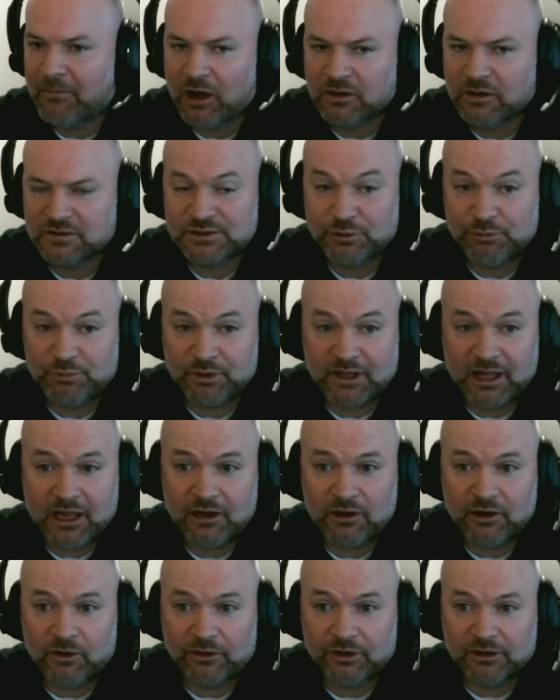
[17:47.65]
was super
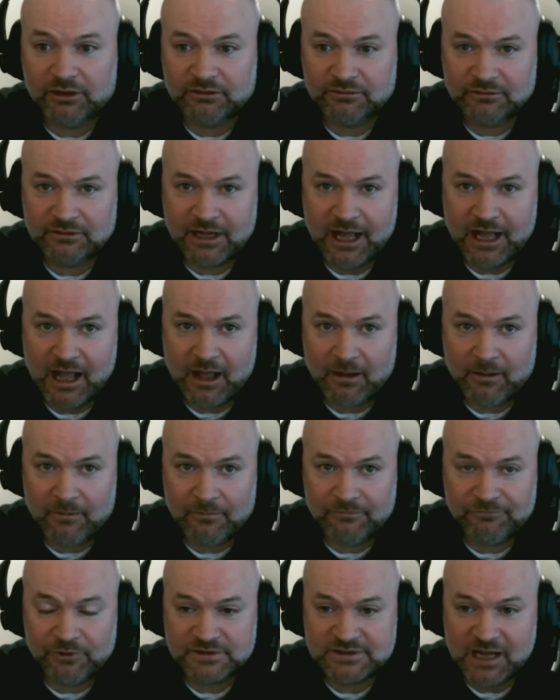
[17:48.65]
keen on it
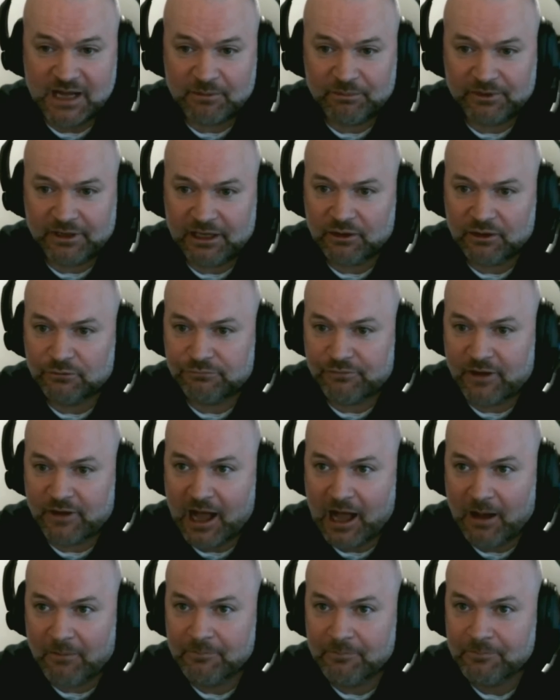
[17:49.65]
first up at Eagle
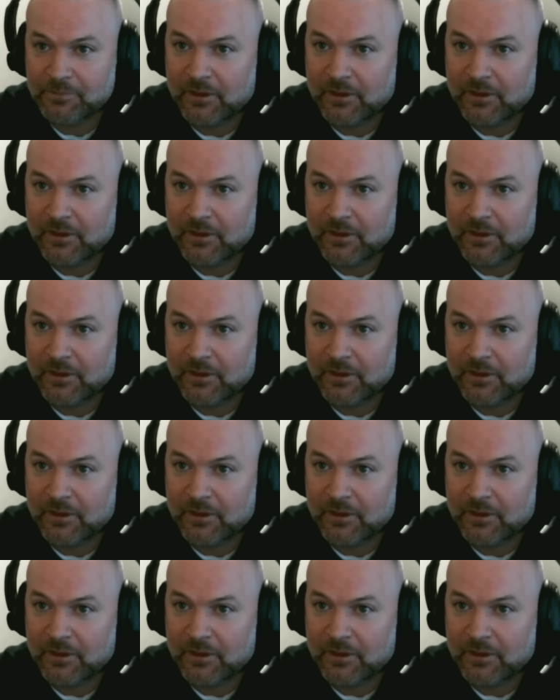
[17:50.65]
Farm,